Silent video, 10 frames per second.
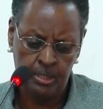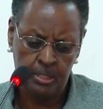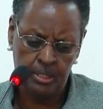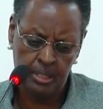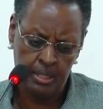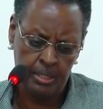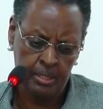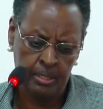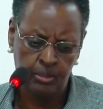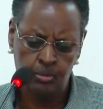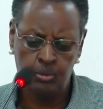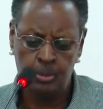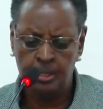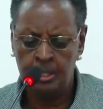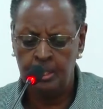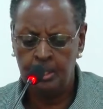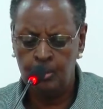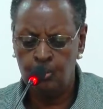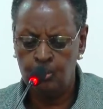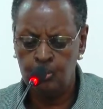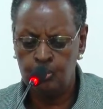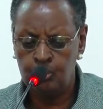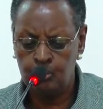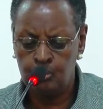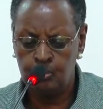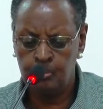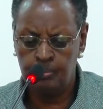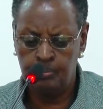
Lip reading: was saying that we're going to